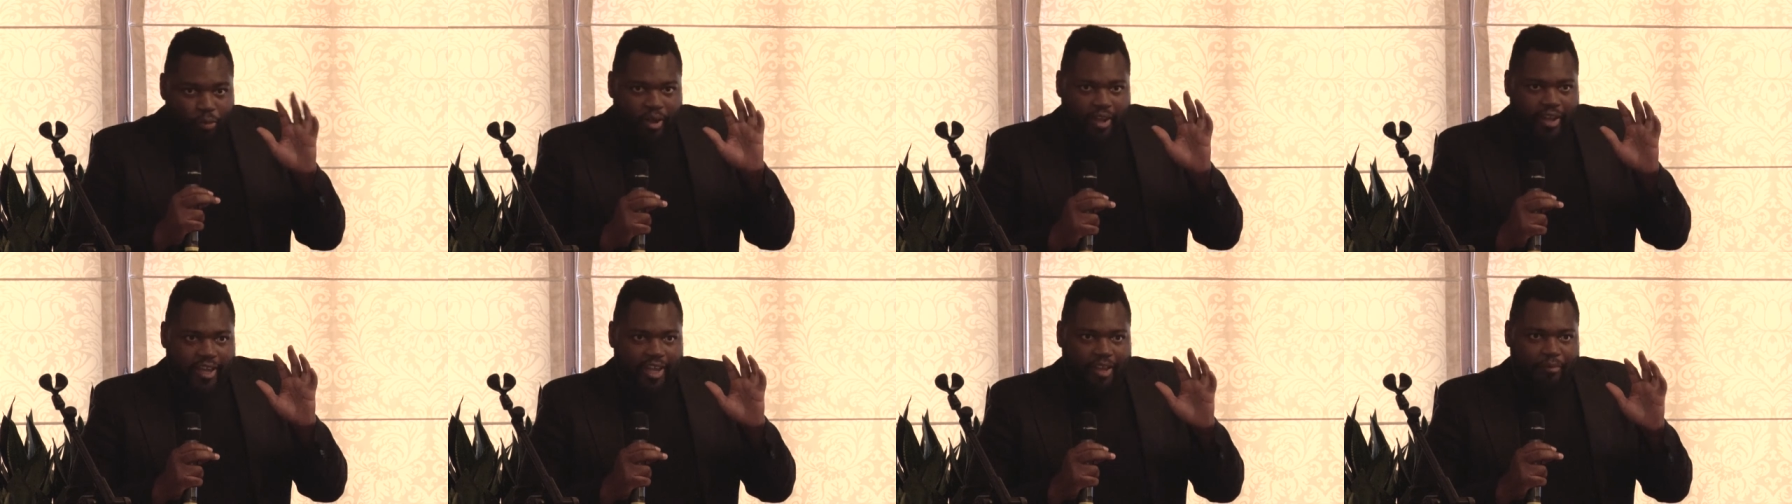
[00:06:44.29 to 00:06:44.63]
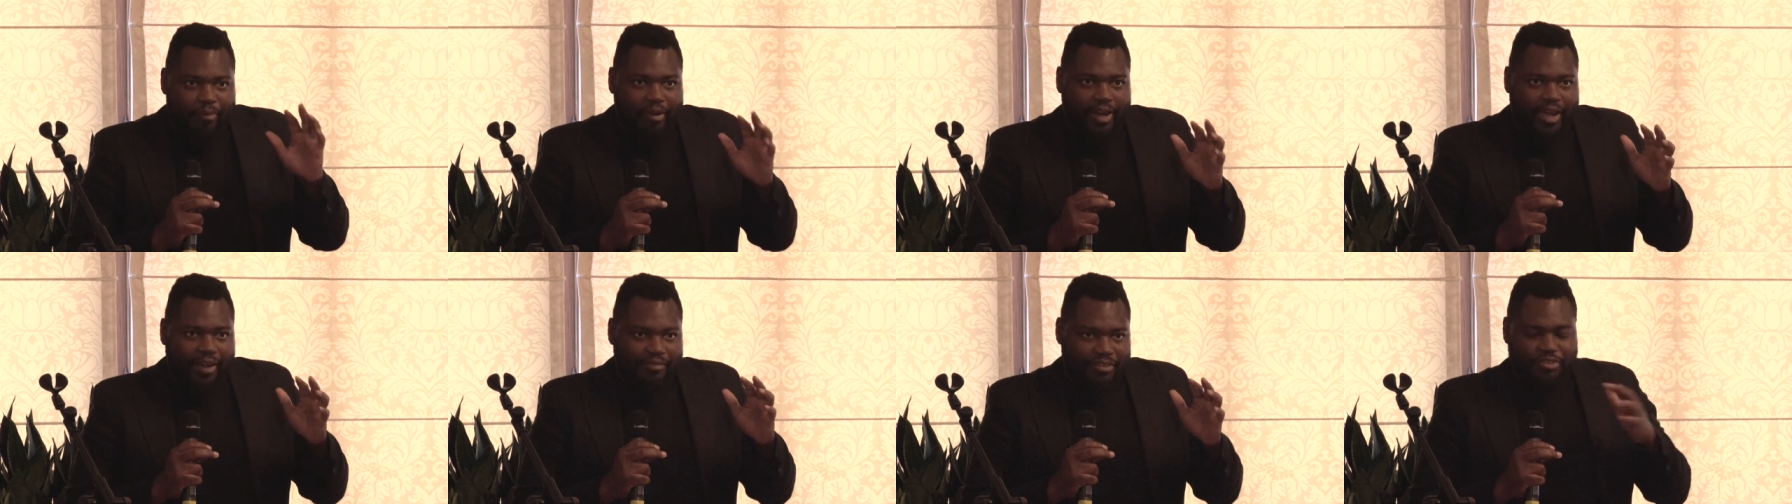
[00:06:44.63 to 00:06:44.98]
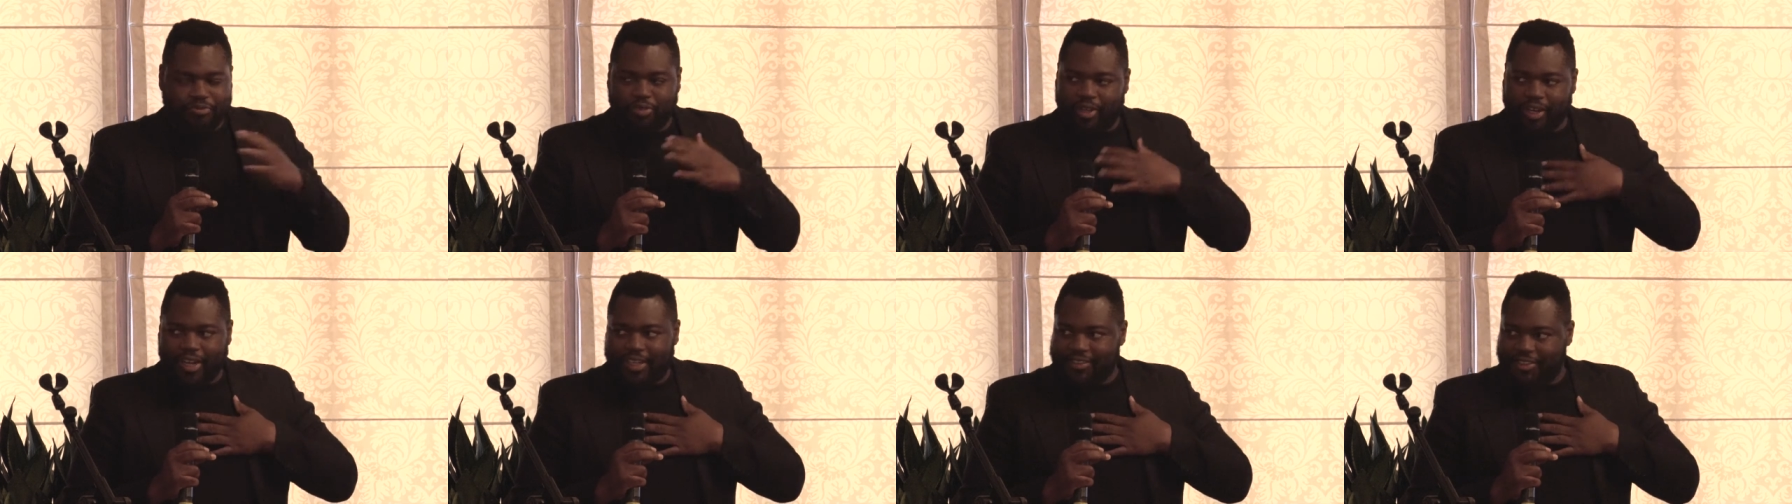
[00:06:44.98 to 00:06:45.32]
way, but I've
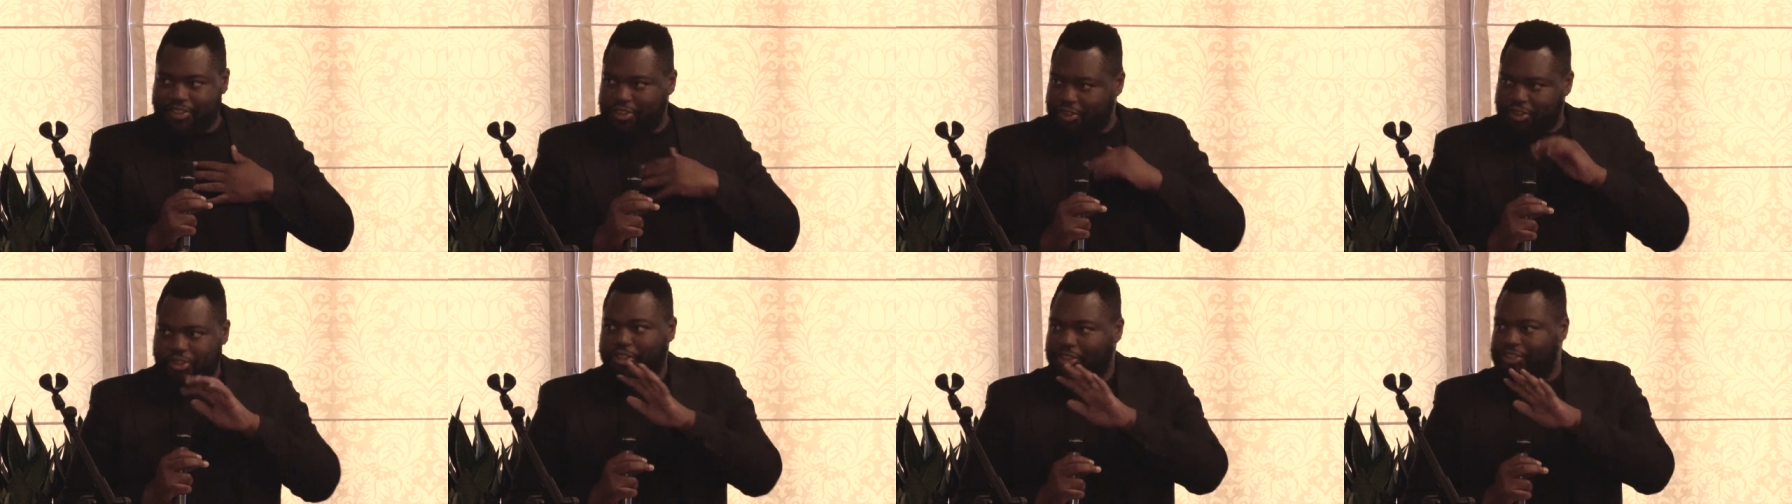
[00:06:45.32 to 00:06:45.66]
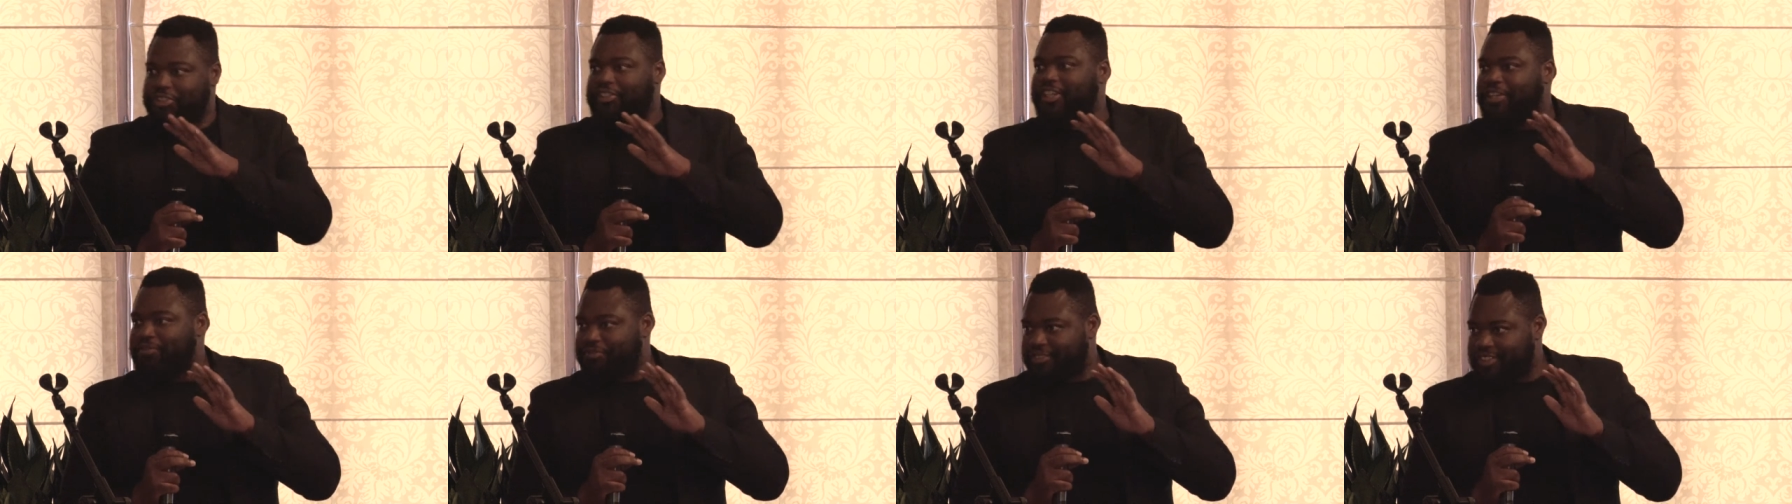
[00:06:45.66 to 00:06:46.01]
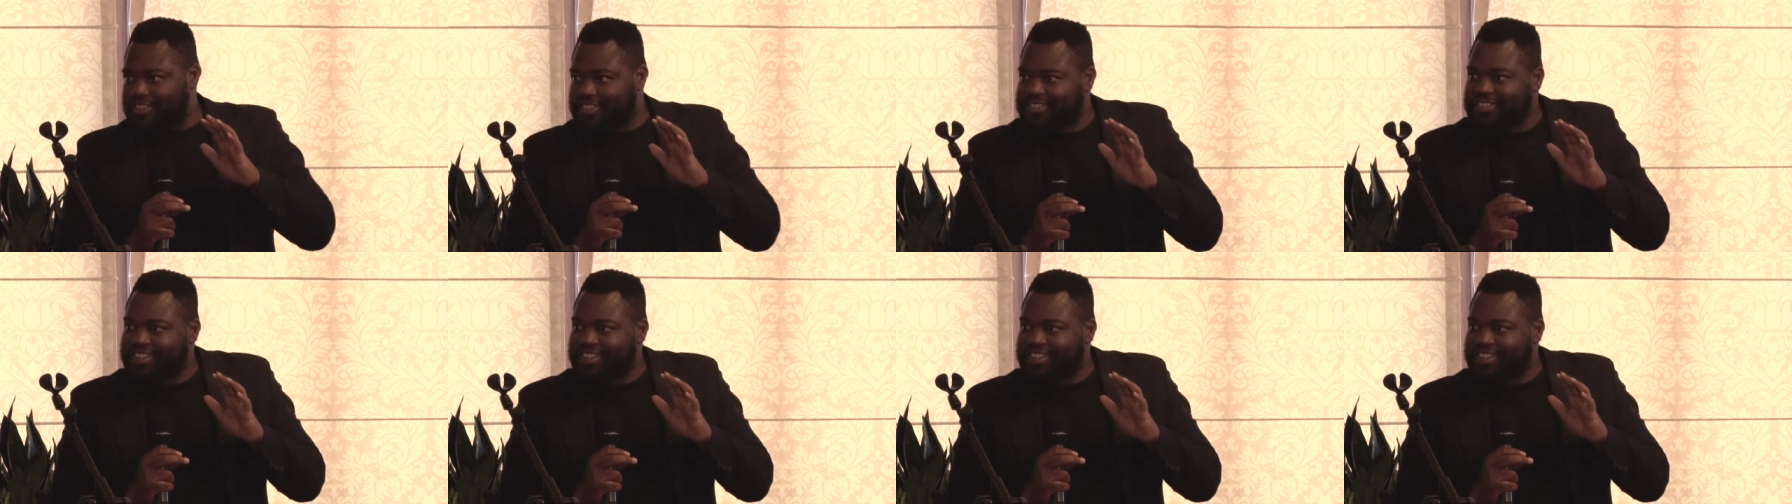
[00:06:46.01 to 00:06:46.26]
just realized you're just, you're just gifted.